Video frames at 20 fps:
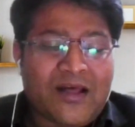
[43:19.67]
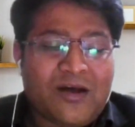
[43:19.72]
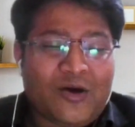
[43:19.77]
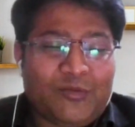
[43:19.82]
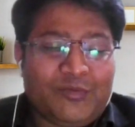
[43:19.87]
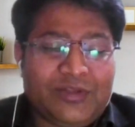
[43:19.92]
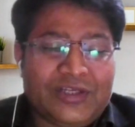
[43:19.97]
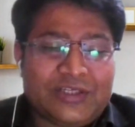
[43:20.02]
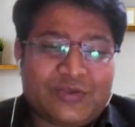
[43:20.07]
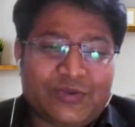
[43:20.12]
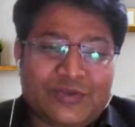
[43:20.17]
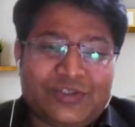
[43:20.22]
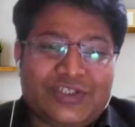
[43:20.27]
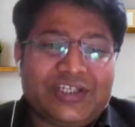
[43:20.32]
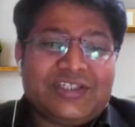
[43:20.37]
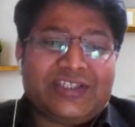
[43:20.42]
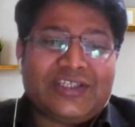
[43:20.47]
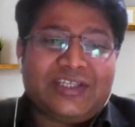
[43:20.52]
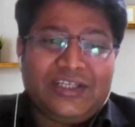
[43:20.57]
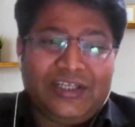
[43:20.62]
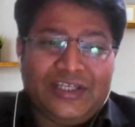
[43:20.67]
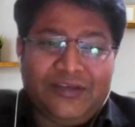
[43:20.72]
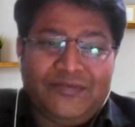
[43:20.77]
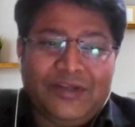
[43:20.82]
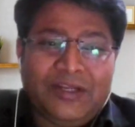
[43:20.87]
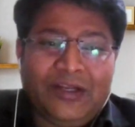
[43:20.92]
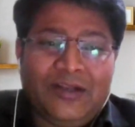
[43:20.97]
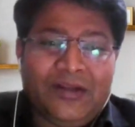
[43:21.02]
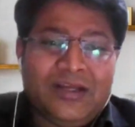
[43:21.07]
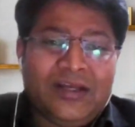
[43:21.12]
of the association, he
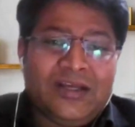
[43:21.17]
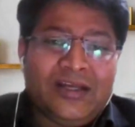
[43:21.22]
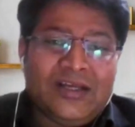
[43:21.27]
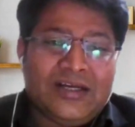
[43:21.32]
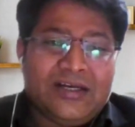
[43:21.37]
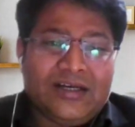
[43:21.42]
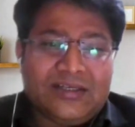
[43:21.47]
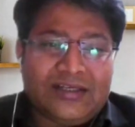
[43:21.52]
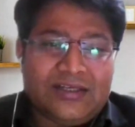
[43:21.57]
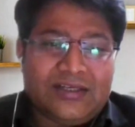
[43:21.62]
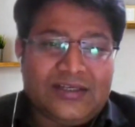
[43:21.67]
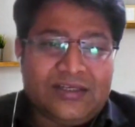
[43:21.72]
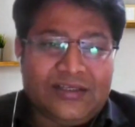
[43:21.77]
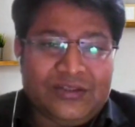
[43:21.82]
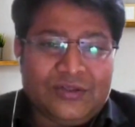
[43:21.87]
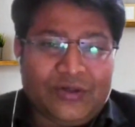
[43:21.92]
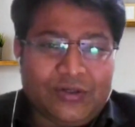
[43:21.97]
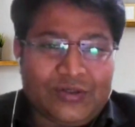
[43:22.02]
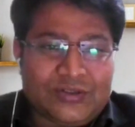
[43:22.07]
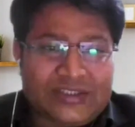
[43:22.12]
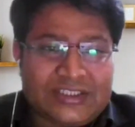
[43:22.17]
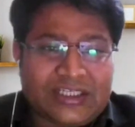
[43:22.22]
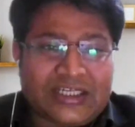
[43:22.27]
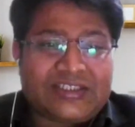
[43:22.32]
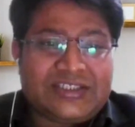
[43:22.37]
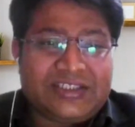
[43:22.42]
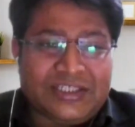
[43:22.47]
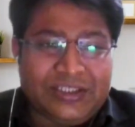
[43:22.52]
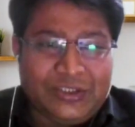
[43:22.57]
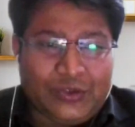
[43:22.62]
will uh, you know
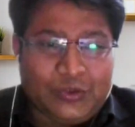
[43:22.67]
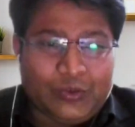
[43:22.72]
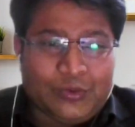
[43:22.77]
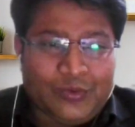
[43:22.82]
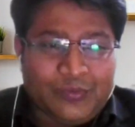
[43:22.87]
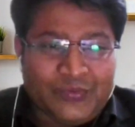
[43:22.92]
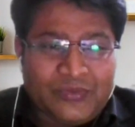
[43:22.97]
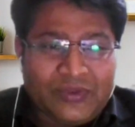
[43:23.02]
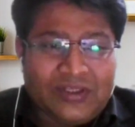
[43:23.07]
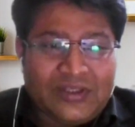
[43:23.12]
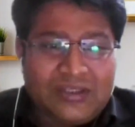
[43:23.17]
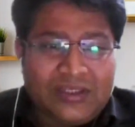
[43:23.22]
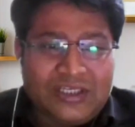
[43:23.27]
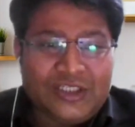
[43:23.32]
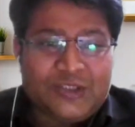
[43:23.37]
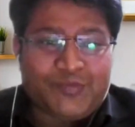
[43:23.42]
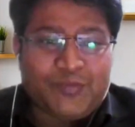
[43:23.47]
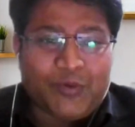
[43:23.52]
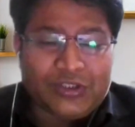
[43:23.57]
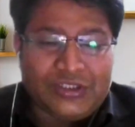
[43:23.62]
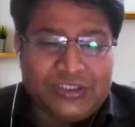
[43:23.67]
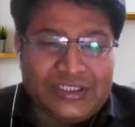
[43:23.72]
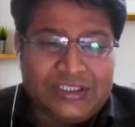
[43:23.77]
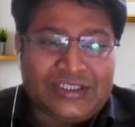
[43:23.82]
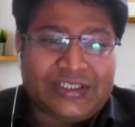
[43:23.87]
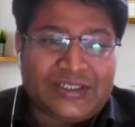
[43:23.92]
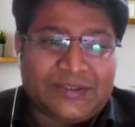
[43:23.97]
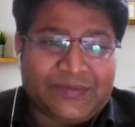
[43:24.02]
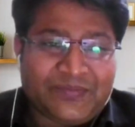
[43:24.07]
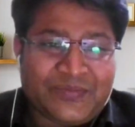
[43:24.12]
succeed to his
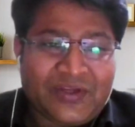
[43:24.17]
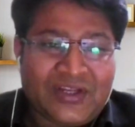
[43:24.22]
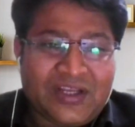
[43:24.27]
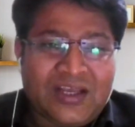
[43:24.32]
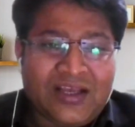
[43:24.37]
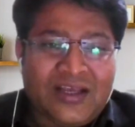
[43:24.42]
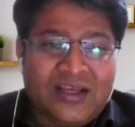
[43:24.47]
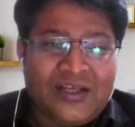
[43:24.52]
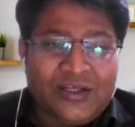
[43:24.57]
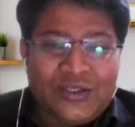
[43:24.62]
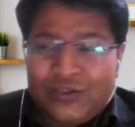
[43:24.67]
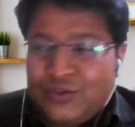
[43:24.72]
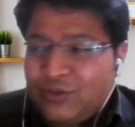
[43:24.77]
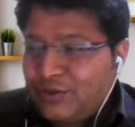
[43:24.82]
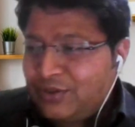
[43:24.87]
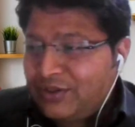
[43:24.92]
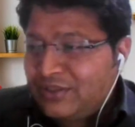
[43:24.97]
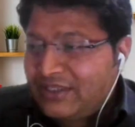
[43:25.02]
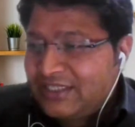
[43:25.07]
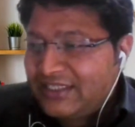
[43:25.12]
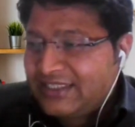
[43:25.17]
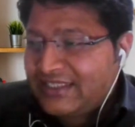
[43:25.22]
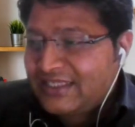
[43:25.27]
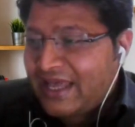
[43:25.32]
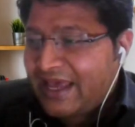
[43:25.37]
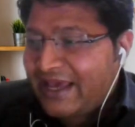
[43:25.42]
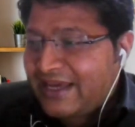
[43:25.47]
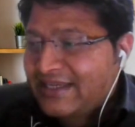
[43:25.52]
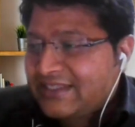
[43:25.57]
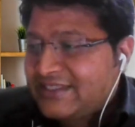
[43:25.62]
position. So this
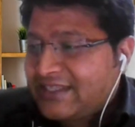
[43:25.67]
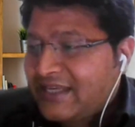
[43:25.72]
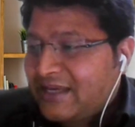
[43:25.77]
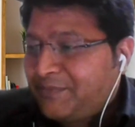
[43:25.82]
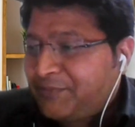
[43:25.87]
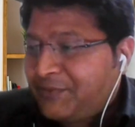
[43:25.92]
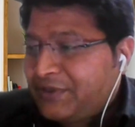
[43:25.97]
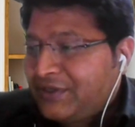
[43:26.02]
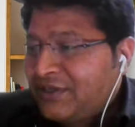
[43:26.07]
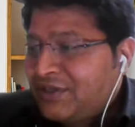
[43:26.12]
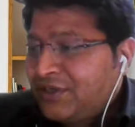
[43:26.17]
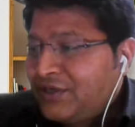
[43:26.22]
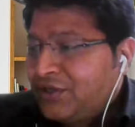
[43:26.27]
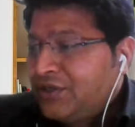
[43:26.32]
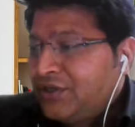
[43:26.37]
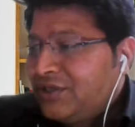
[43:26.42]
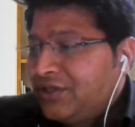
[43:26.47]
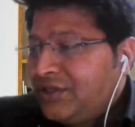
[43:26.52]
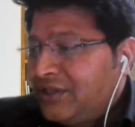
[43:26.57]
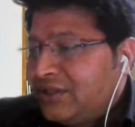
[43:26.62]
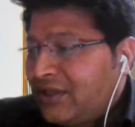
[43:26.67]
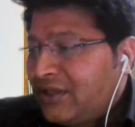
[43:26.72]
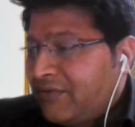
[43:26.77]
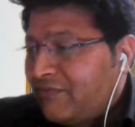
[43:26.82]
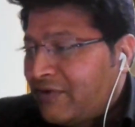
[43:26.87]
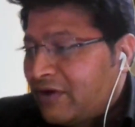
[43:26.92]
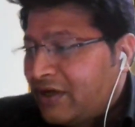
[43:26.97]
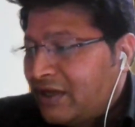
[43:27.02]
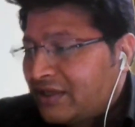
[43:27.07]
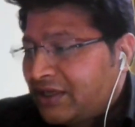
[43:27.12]
accept in the
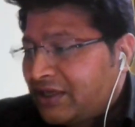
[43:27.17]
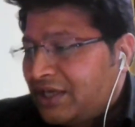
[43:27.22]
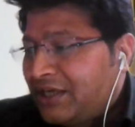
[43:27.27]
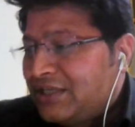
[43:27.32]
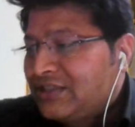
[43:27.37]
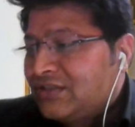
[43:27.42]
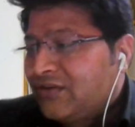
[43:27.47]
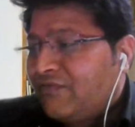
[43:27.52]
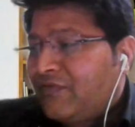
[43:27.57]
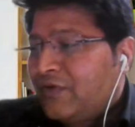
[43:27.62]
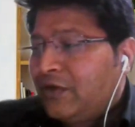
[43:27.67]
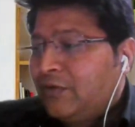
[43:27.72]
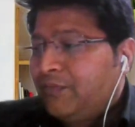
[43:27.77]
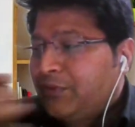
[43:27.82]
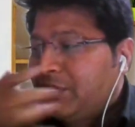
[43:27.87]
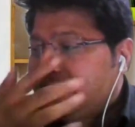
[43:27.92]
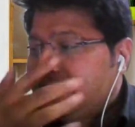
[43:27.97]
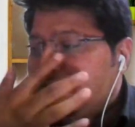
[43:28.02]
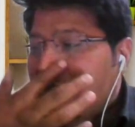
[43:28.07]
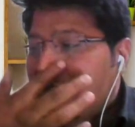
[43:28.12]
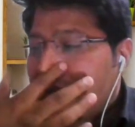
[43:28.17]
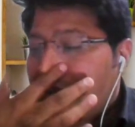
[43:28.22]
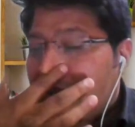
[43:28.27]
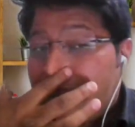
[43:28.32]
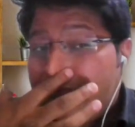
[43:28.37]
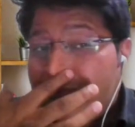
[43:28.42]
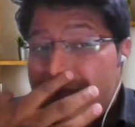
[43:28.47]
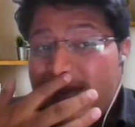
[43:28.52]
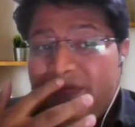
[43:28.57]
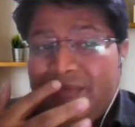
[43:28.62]
one, case of one person
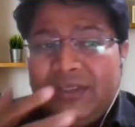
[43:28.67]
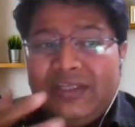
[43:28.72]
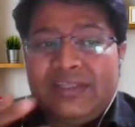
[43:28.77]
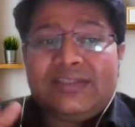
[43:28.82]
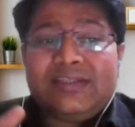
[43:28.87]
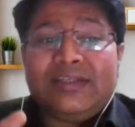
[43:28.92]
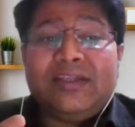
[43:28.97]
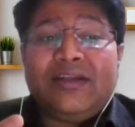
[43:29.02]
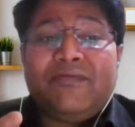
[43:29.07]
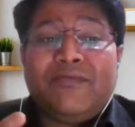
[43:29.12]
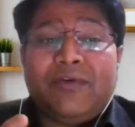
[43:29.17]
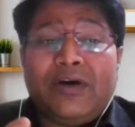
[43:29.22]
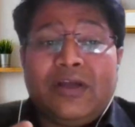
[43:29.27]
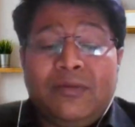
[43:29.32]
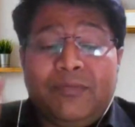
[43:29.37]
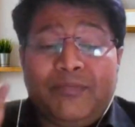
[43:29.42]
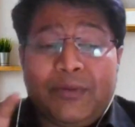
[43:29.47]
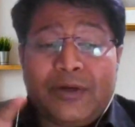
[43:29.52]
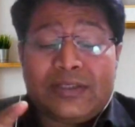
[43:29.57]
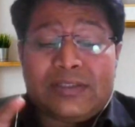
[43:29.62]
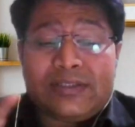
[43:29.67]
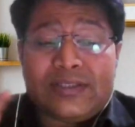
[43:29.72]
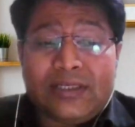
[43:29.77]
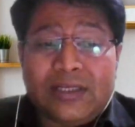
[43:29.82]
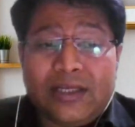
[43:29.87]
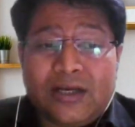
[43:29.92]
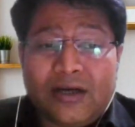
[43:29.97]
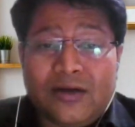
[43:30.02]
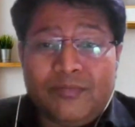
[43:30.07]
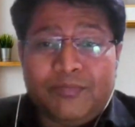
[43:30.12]
company means in the one person
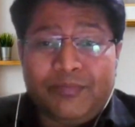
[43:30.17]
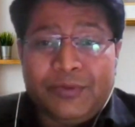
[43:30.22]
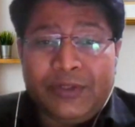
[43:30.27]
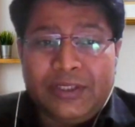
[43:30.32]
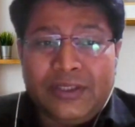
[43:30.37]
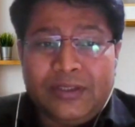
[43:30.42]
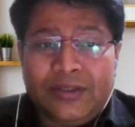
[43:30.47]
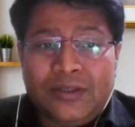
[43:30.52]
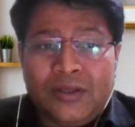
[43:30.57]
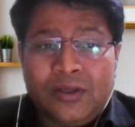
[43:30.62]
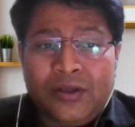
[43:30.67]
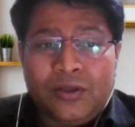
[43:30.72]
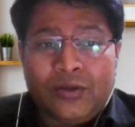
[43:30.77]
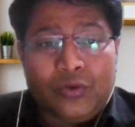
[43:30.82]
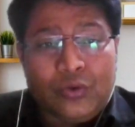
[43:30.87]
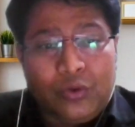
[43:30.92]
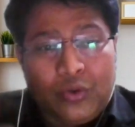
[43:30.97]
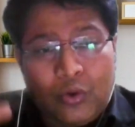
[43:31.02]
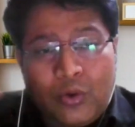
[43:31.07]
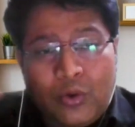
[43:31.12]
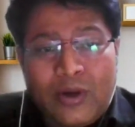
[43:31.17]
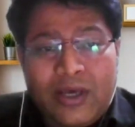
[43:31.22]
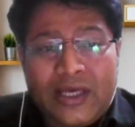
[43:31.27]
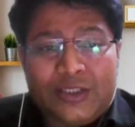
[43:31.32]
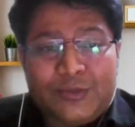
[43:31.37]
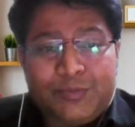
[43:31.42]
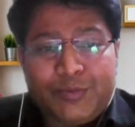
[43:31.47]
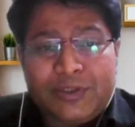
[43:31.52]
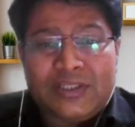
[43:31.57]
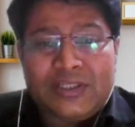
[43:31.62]
company, though
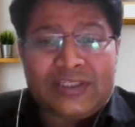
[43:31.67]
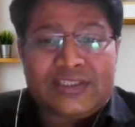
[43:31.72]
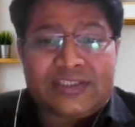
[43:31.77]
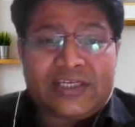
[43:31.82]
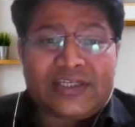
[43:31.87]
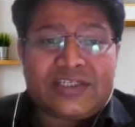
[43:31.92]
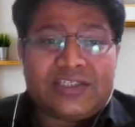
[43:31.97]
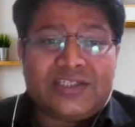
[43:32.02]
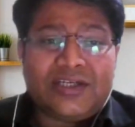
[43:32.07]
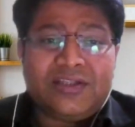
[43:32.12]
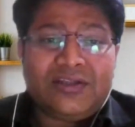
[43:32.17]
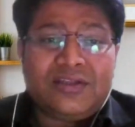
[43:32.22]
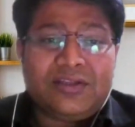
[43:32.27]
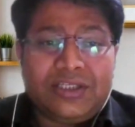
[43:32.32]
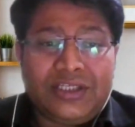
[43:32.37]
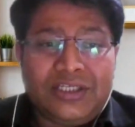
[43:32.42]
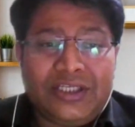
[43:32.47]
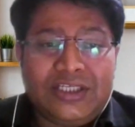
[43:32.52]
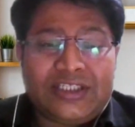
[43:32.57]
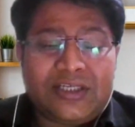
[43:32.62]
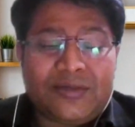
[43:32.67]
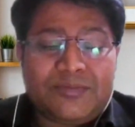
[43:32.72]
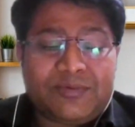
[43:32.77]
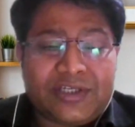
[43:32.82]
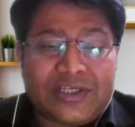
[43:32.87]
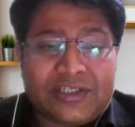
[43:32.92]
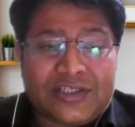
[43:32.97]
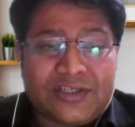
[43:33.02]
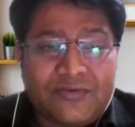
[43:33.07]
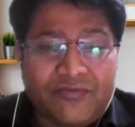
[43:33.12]
as per the section 3
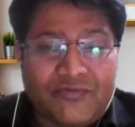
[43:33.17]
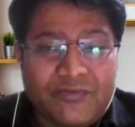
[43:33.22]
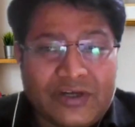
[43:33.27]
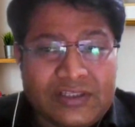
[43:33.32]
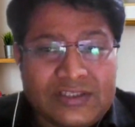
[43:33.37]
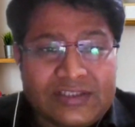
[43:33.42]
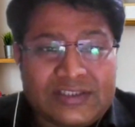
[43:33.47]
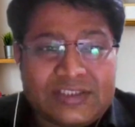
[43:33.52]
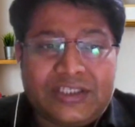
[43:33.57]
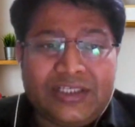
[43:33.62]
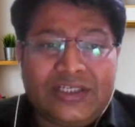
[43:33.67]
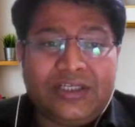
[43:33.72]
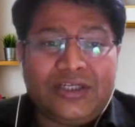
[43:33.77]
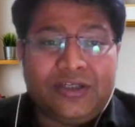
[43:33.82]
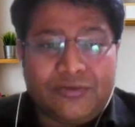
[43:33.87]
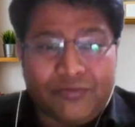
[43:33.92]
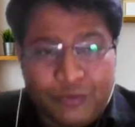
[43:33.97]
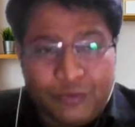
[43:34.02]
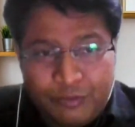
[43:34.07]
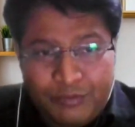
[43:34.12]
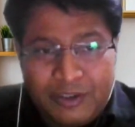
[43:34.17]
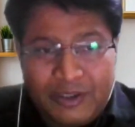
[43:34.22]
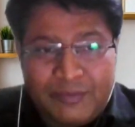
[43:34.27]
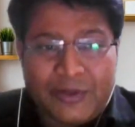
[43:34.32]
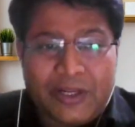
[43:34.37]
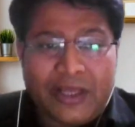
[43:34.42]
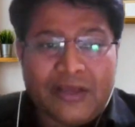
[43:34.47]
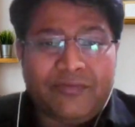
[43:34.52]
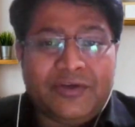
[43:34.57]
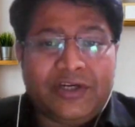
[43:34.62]
subsection 1c, it would be a
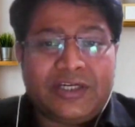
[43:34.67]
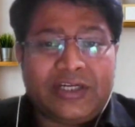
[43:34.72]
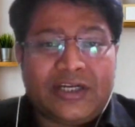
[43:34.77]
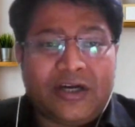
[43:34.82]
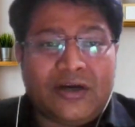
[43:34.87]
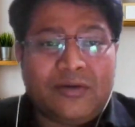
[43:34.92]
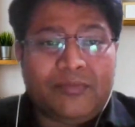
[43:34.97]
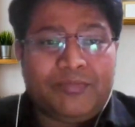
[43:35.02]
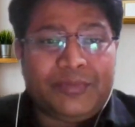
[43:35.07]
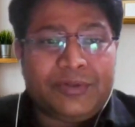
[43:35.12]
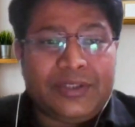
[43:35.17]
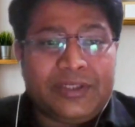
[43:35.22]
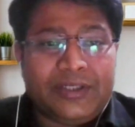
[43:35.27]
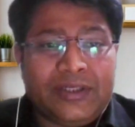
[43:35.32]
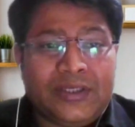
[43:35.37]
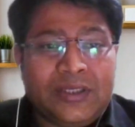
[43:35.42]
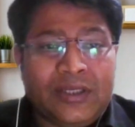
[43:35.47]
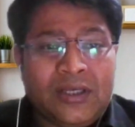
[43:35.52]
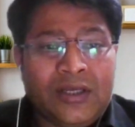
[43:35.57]
private company,